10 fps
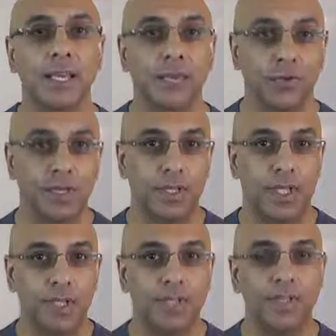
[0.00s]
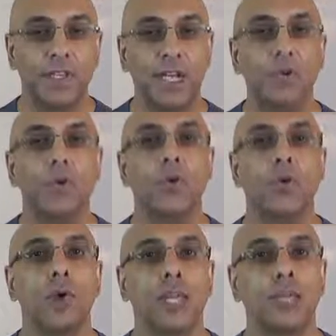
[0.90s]
either in this video
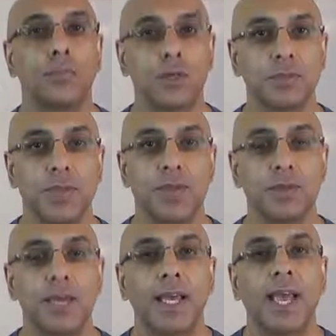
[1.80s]
or in the box below